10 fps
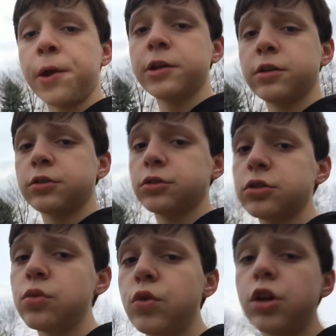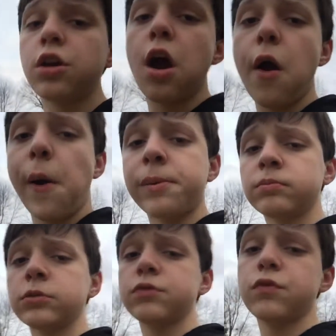And I think we,
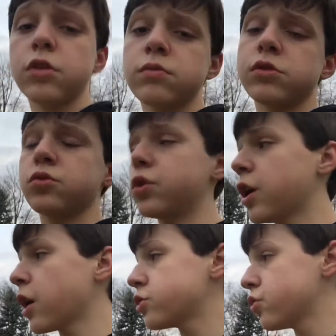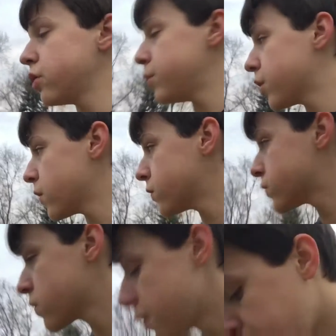might find him this week, actually, because